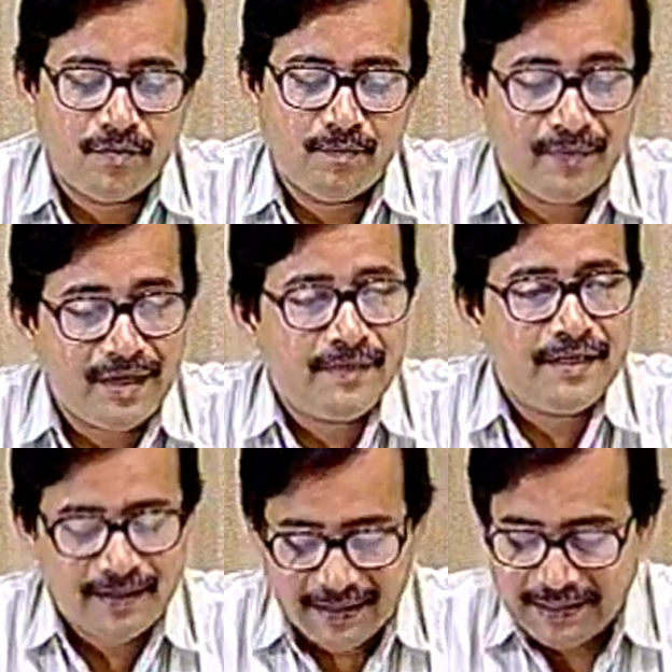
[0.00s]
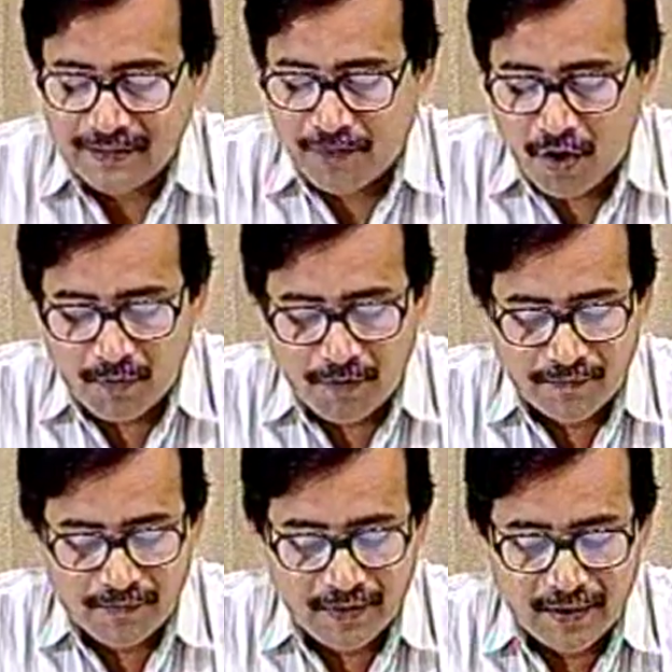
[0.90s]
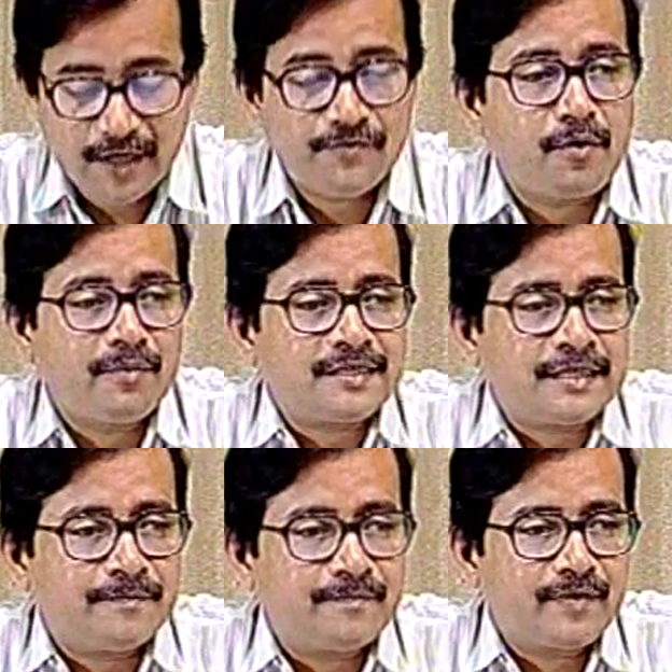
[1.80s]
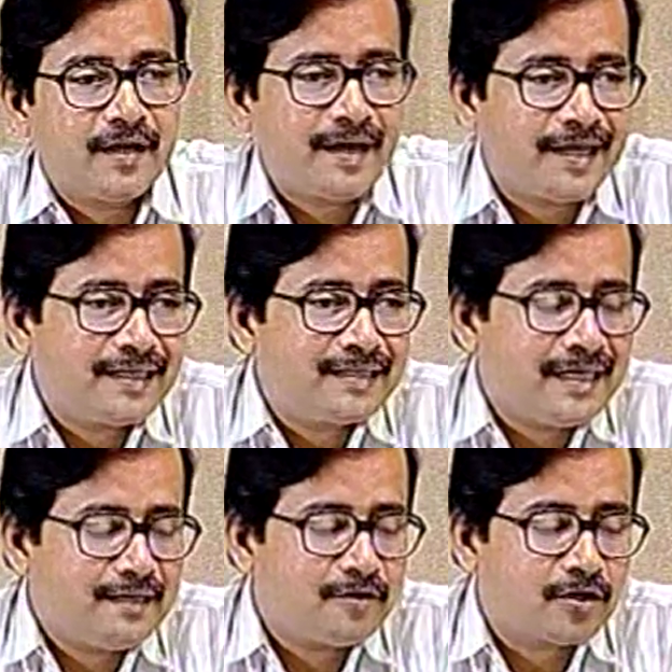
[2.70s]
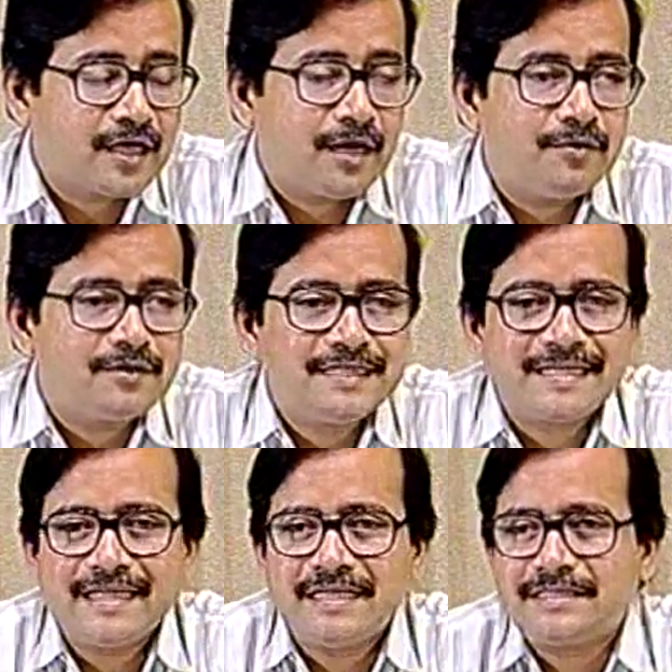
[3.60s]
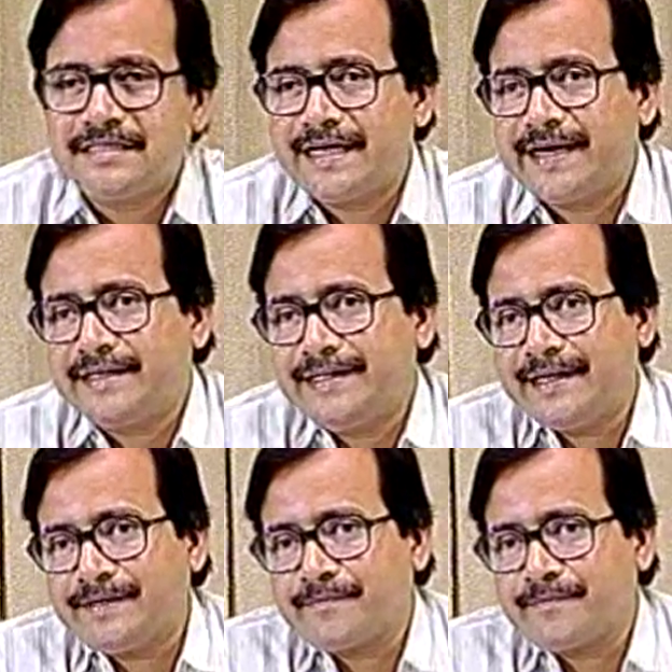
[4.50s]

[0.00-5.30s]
may be in the form of information rather than talking about signals here and there.